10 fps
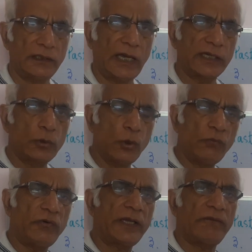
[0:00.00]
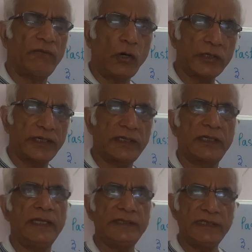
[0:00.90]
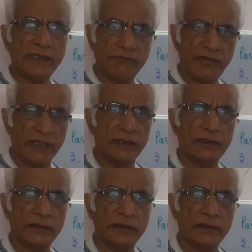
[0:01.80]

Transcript: I go for a walk in the evening.